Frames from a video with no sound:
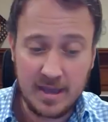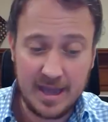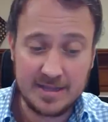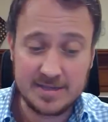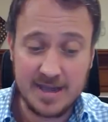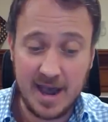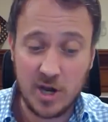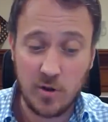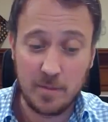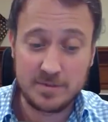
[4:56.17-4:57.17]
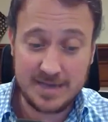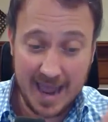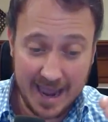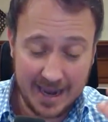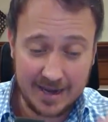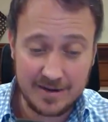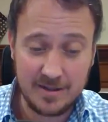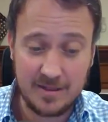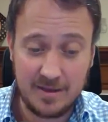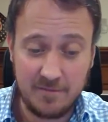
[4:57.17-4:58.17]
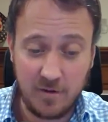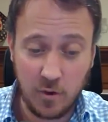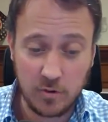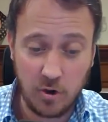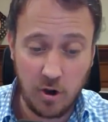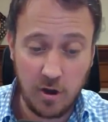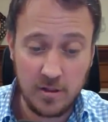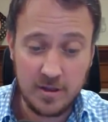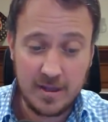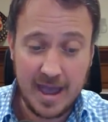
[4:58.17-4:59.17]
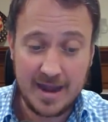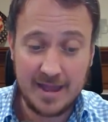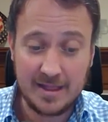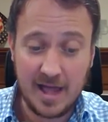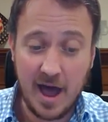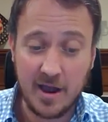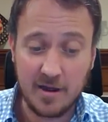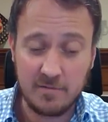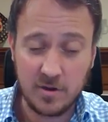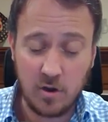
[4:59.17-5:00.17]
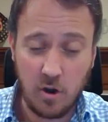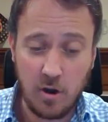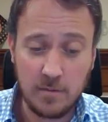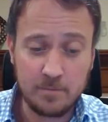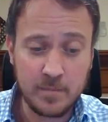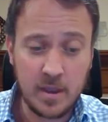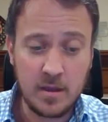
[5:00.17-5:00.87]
Insider obtained the phone call and a log of the call.